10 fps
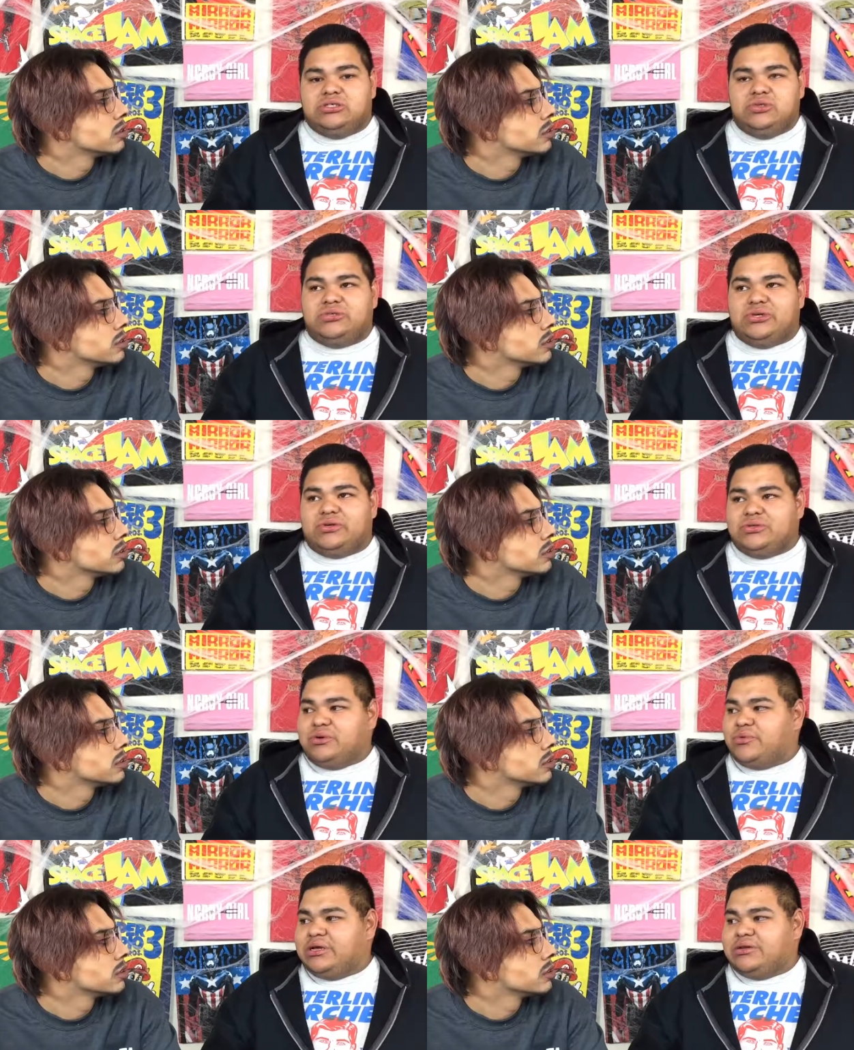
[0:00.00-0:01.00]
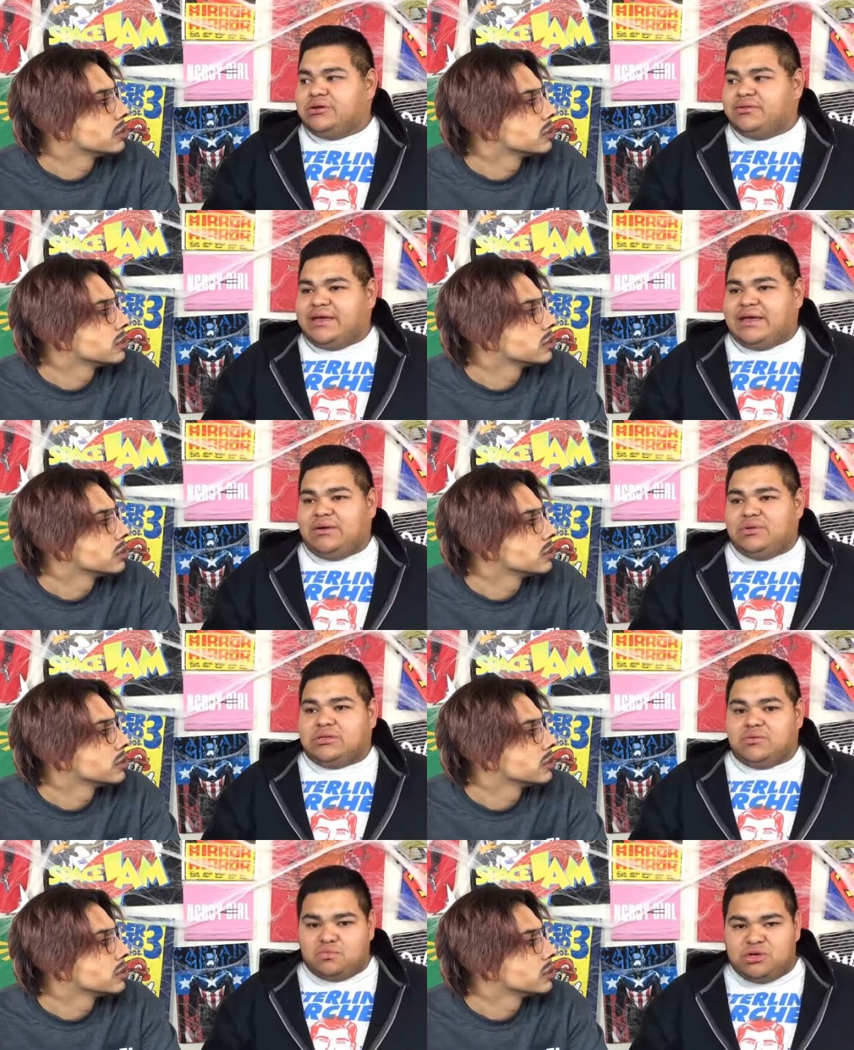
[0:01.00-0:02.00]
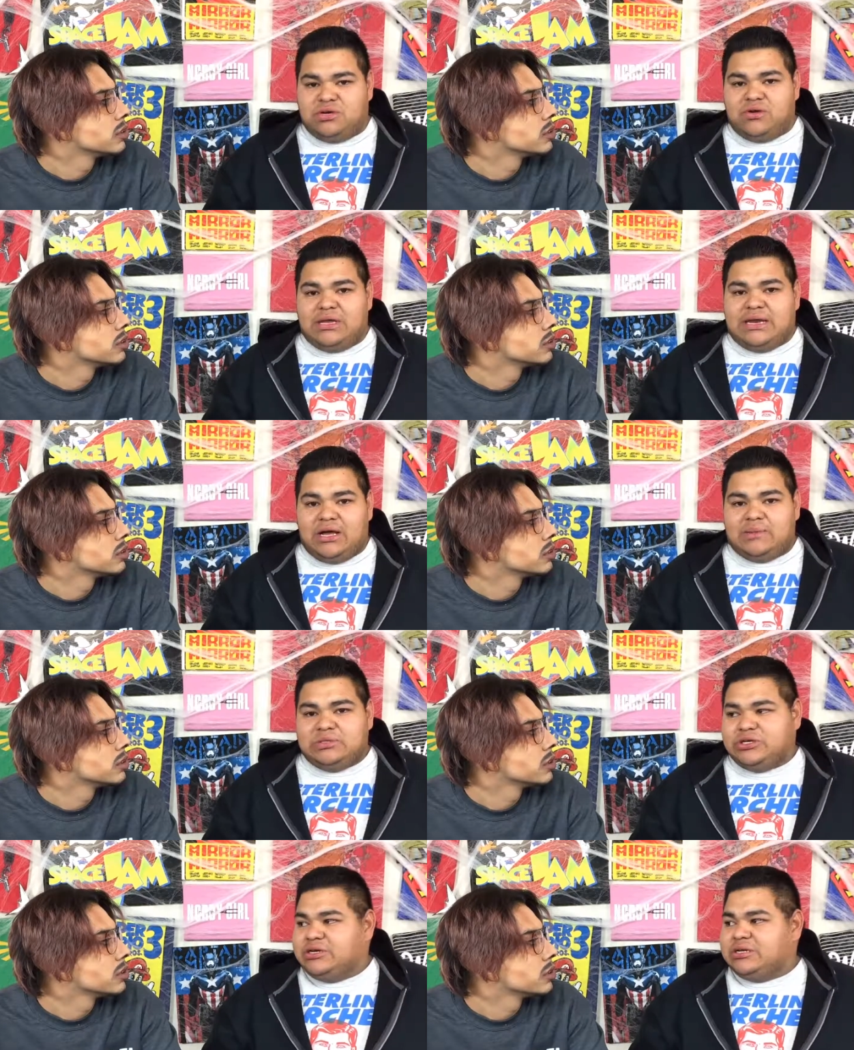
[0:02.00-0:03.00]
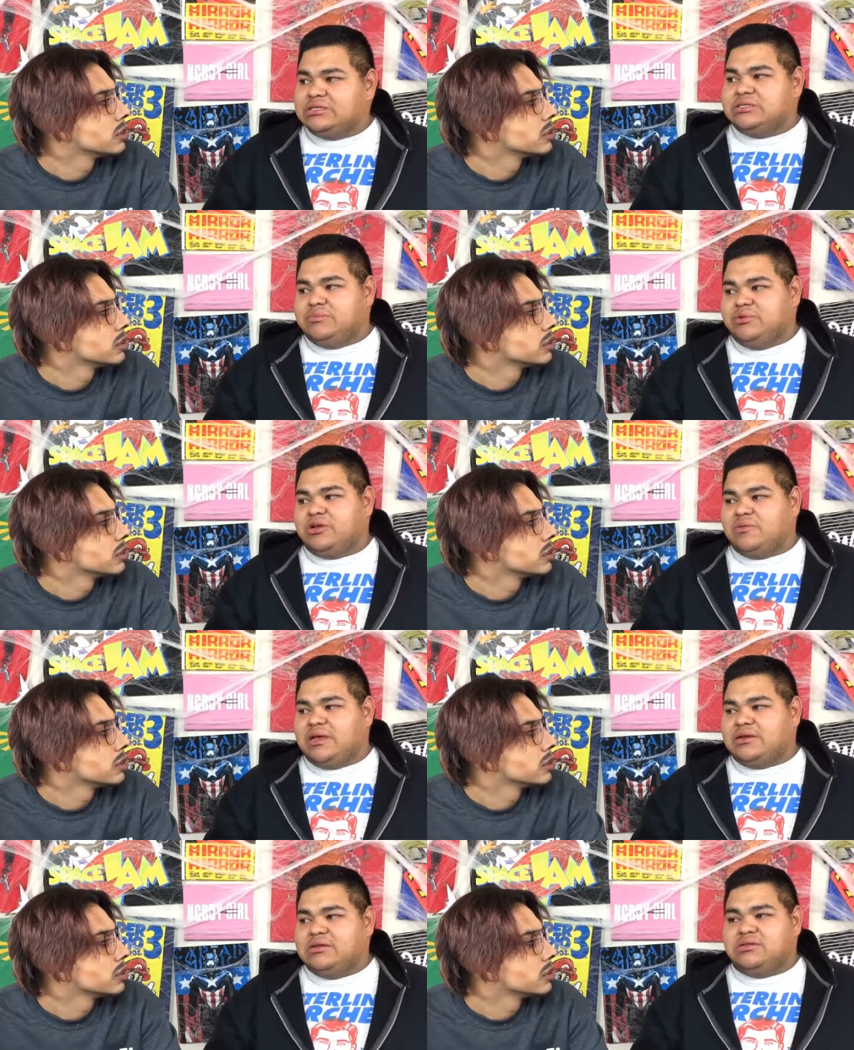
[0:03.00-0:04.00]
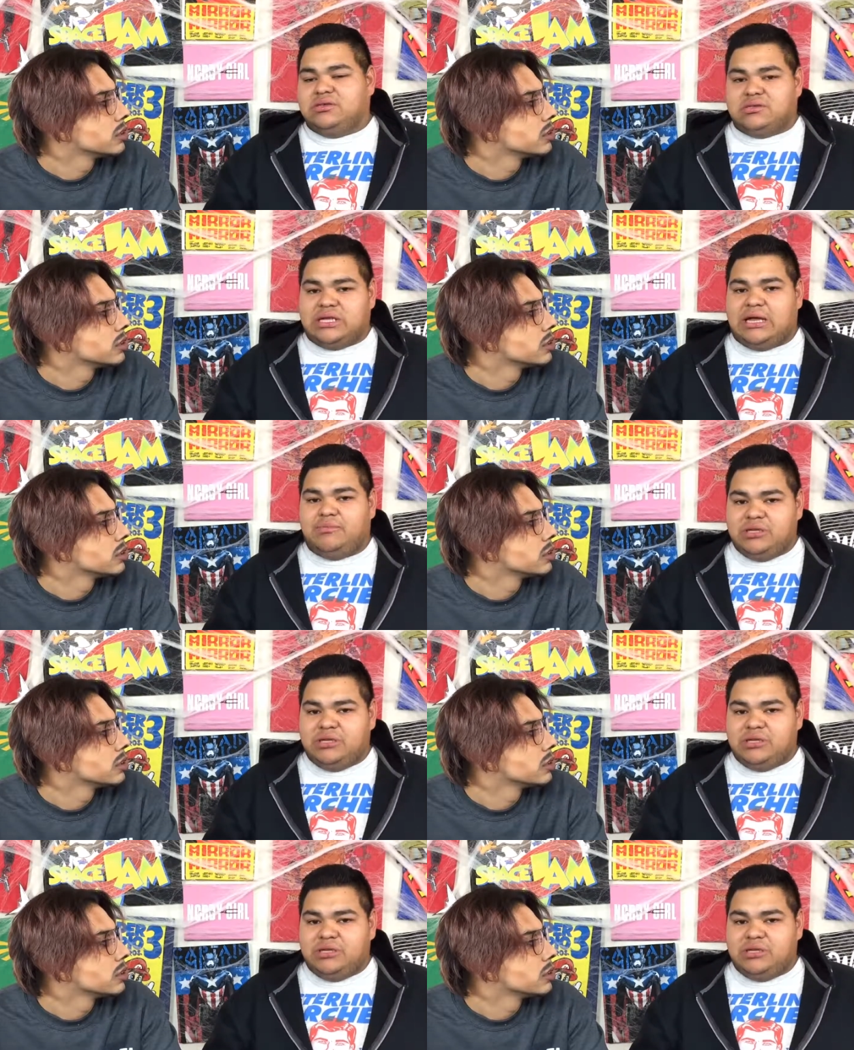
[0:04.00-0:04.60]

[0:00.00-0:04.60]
Speaker 1: you told your brother that I wasn't real and now I'm turning to the boogeyman because he stopped